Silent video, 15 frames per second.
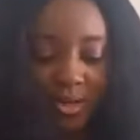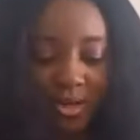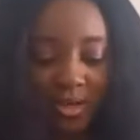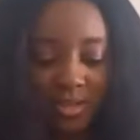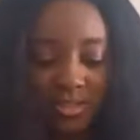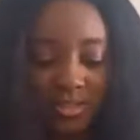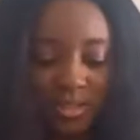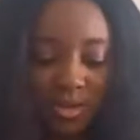
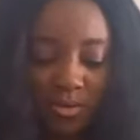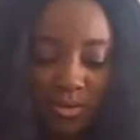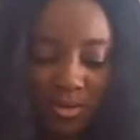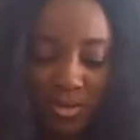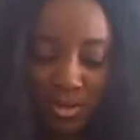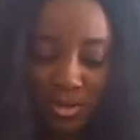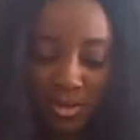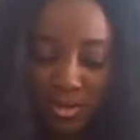Okay, so
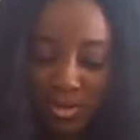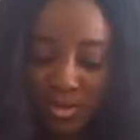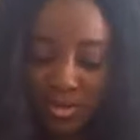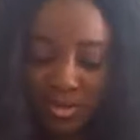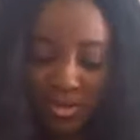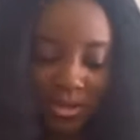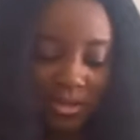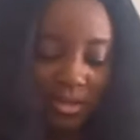
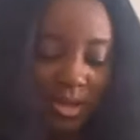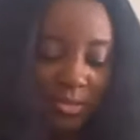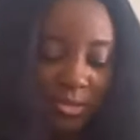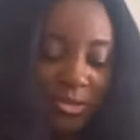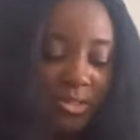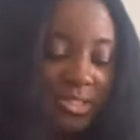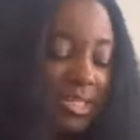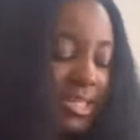I'm
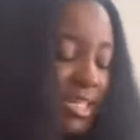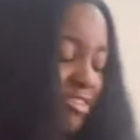going to say,